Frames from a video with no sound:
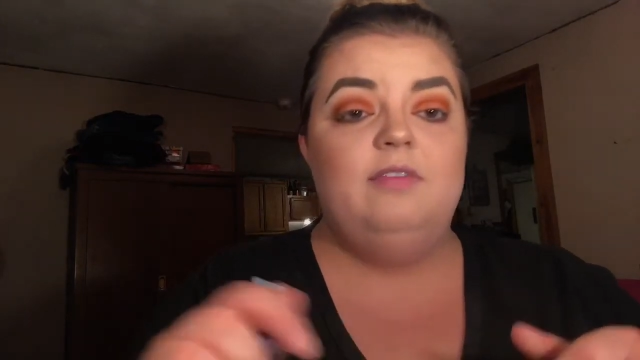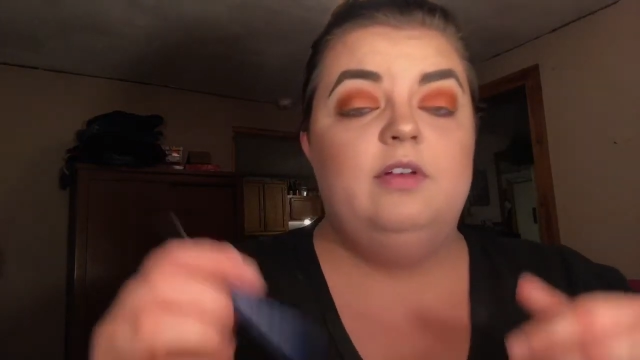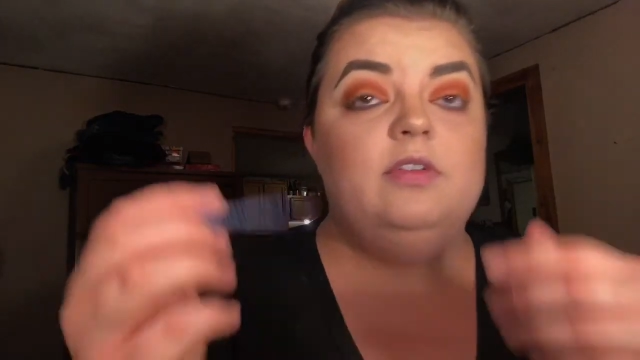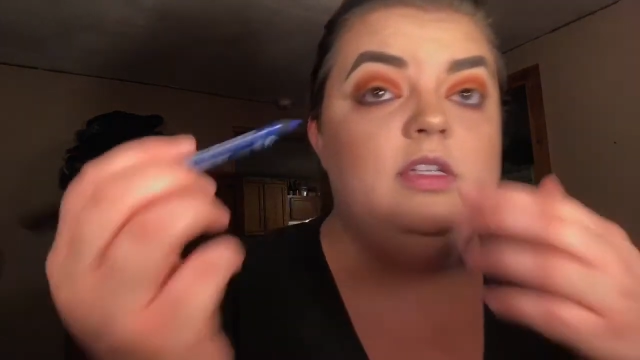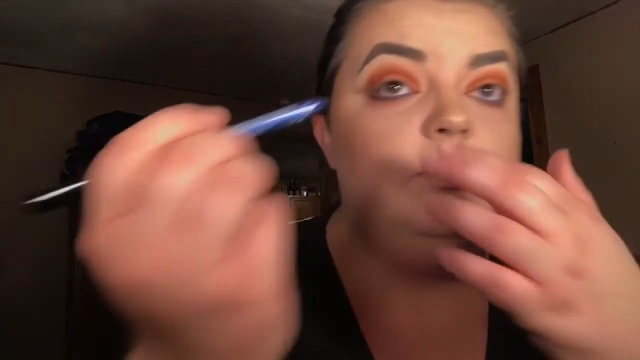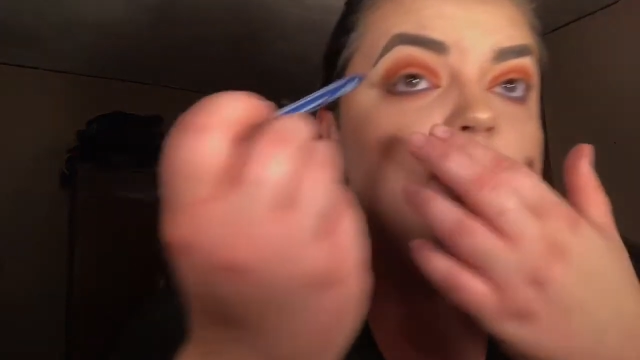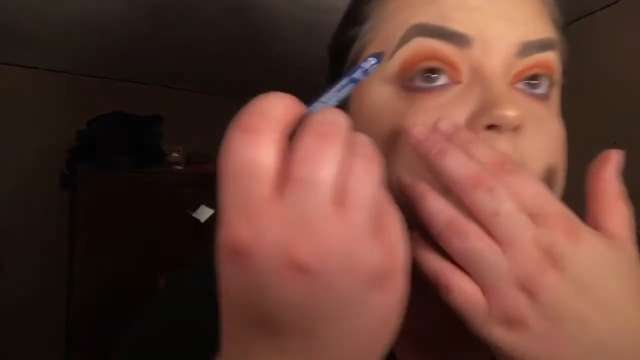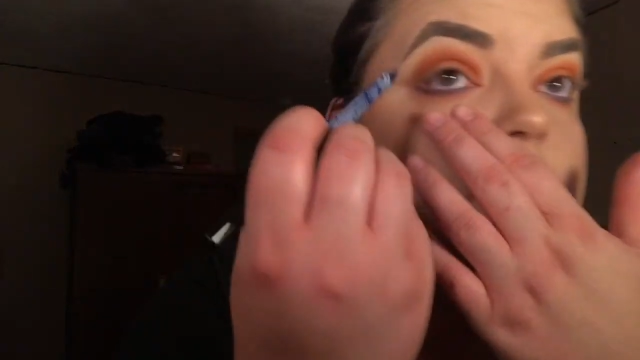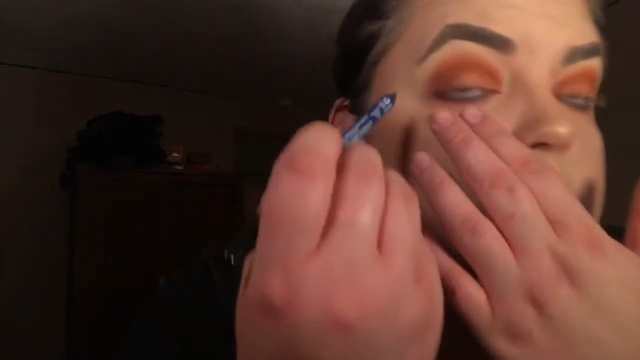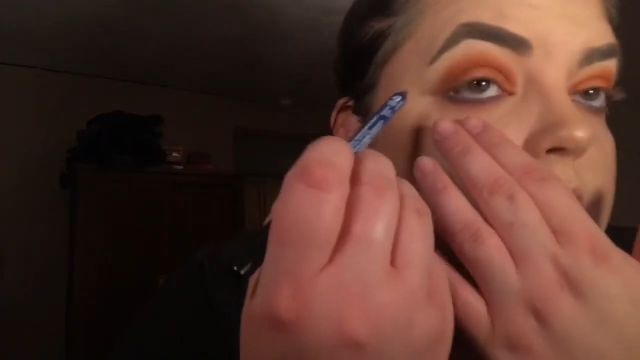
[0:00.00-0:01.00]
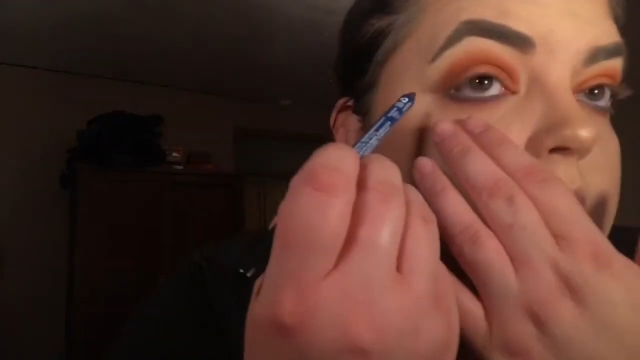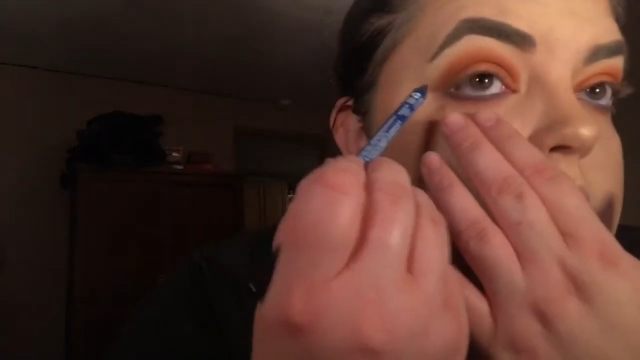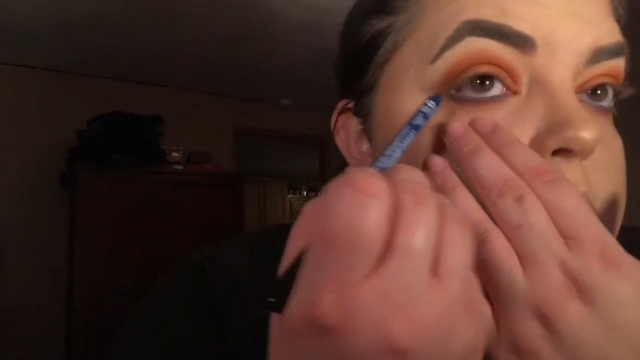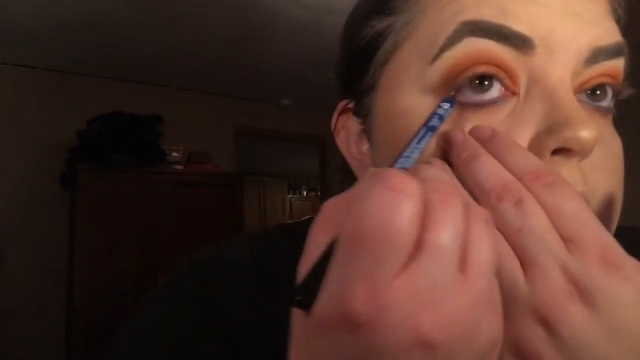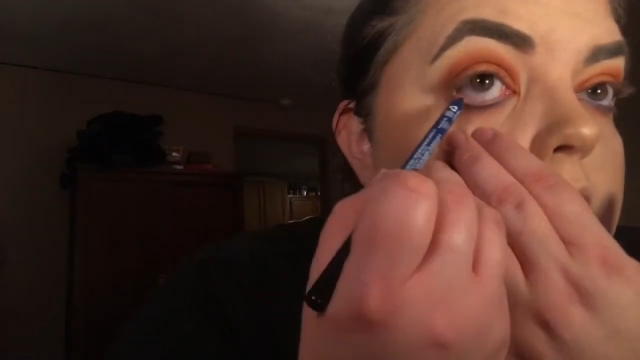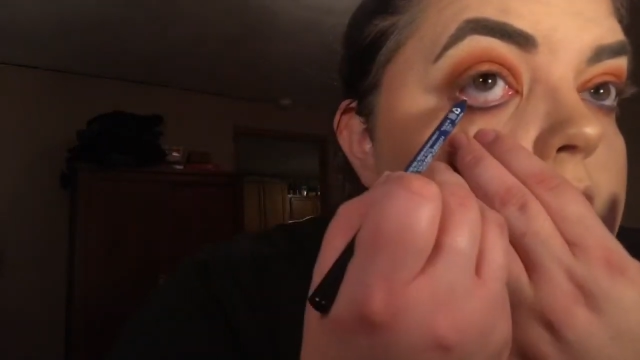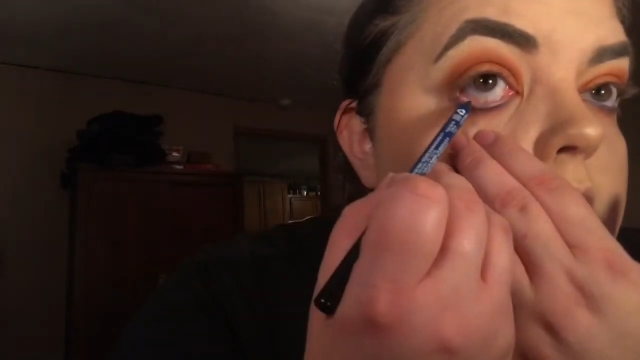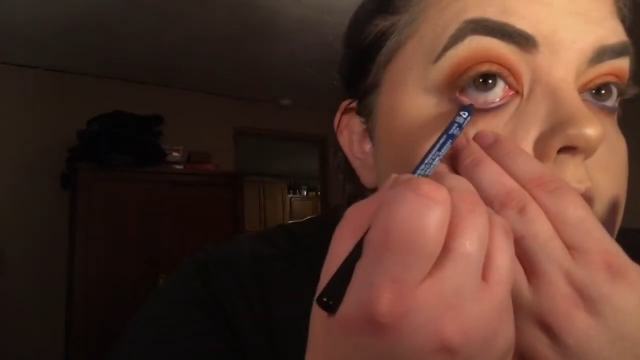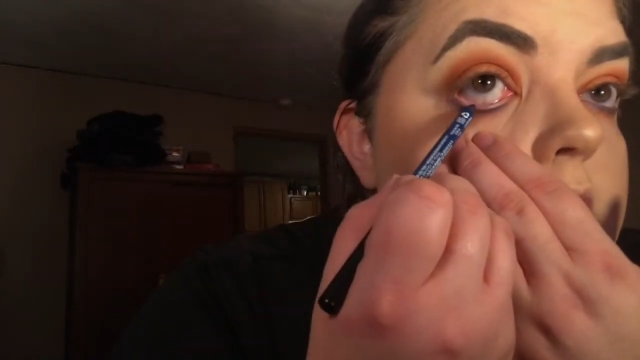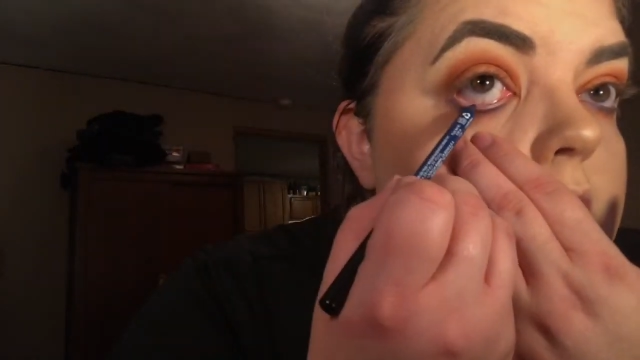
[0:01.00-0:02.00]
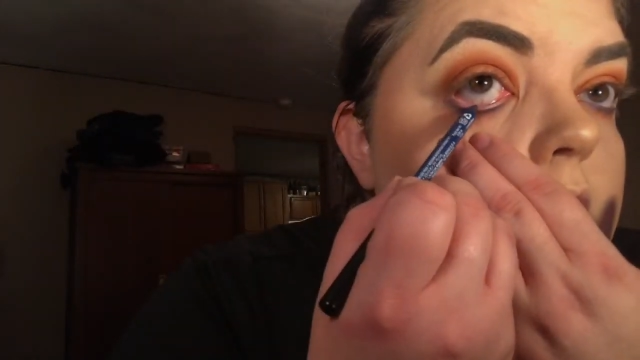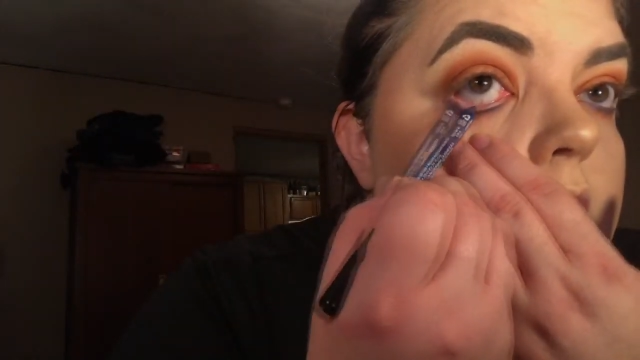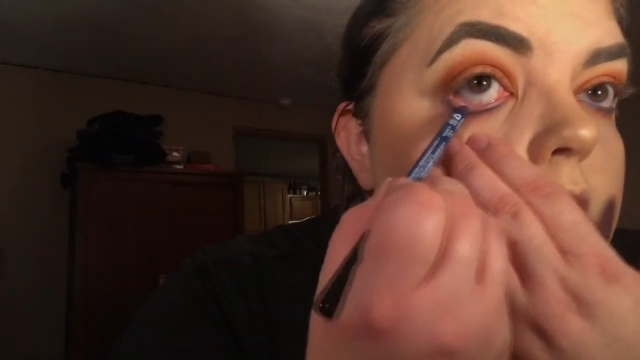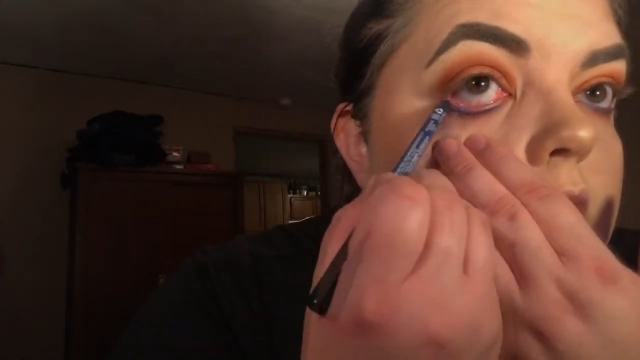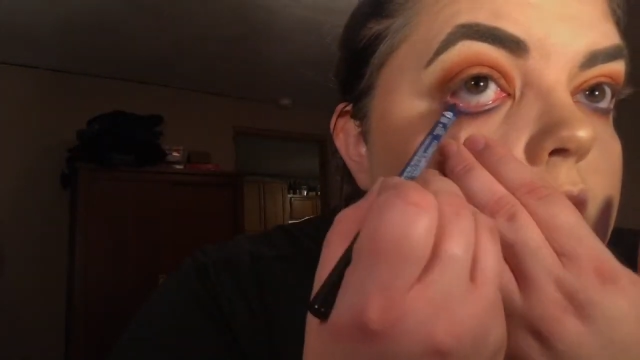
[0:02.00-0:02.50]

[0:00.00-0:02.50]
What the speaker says: I've never seen blue in a sunrise, but that's okay.